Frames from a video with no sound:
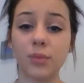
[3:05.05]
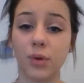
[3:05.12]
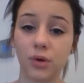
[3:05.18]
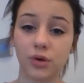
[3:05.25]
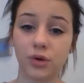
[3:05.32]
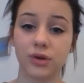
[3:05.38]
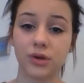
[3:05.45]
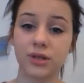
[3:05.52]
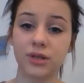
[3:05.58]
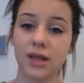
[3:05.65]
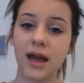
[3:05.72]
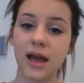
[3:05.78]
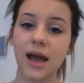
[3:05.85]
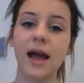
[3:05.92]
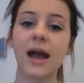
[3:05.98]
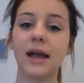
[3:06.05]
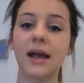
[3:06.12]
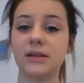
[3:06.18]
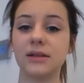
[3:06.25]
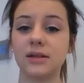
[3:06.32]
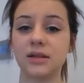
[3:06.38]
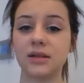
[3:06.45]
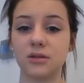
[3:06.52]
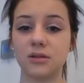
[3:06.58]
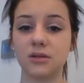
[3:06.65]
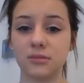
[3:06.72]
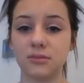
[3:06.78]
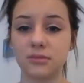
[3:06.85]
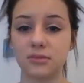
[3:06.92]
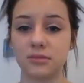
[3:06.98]
products and
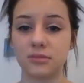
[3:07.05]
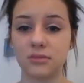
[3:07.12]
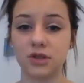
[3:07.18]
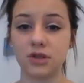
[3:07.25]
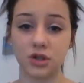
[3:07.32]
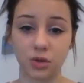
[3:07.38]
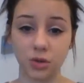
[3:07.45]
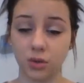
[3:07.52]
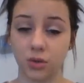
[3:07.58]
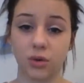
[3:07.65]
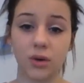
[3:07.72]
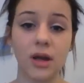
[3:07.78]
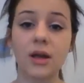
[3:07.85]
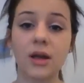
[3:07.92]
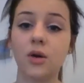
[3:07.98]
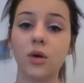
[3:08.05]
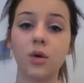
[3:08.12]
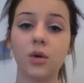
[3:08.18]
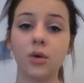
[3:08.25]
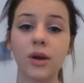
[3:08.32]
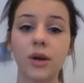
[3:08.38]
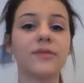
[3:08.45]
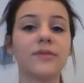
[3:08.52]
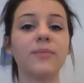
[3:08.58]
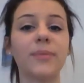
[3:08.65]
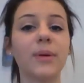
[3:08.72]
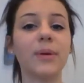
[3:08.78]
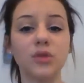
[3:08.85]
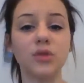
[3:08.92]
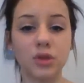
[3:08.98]
store, or even
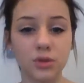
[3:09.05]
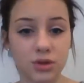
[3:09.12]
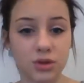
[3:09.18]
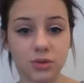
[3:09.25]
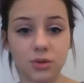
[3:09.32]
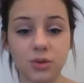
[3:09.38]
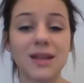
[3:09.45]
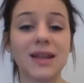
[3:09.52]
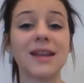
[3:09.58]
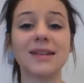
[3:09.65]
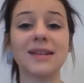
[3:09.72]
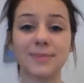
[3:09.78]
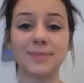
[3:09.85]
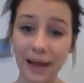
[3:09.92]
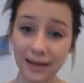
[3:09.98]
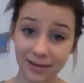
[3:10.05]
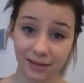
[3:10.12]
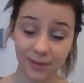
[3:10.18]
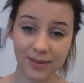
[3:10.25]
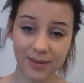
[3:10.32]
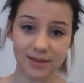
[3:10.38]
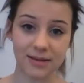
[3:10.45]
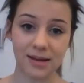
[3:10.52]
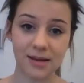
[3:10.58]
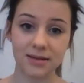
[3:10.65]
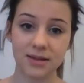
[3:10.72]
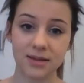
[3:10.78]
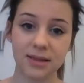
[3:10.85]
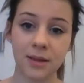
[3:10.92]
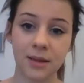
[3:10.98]
build new stores and expand the
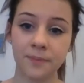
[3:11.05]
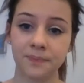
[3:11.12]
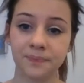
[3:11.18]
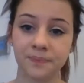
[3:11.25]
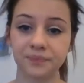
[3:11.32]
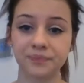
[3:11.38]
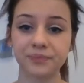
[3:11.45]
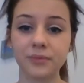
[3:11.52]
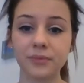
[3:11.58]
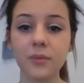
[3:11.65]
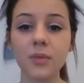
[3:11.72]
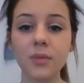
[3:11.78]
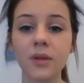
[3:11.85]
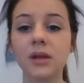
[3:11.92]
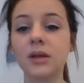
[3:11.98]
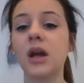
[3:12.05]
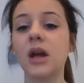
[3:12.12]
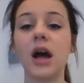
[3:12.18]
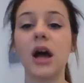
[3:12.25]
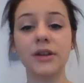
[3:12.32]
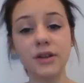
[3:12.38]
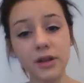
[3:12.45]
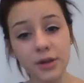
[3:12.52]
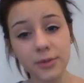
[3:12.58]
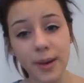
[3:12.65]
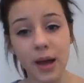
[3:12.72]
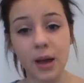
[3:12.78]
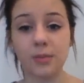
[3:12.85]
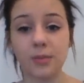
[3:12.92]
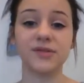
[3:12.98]
business. Another
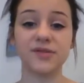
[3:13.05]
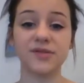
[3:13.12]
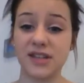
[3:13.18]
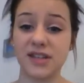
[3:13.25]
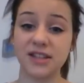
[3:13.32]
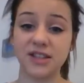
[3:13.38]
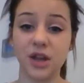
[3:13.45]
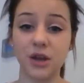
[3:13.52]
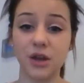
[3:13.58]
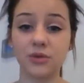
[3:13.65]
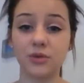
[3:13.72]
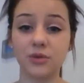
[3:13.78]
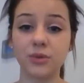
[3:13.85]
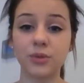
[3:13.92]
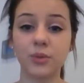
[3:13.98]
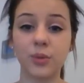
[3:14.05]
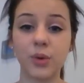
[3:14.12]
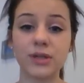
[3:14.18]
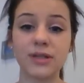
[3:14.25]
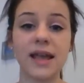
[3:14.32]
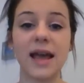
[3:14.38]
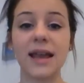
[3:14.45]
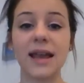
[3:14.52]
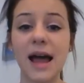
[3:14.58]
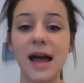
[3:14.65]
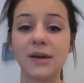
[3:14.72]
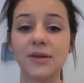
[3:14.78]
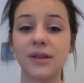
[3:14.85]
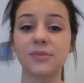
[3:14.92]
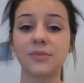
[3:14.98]
purpose for Tesco was it
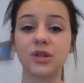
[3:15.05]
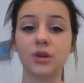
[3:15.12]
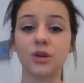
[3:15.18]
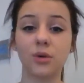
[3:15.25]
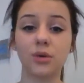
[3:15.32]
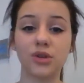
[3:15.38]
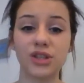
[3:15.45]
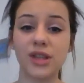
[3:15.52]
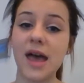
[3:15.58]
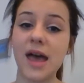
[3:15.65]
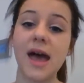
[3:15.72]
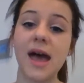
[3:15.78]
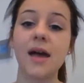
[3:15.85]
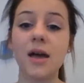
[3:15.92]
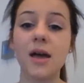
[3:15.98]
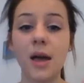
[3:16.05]
allowed them to launch their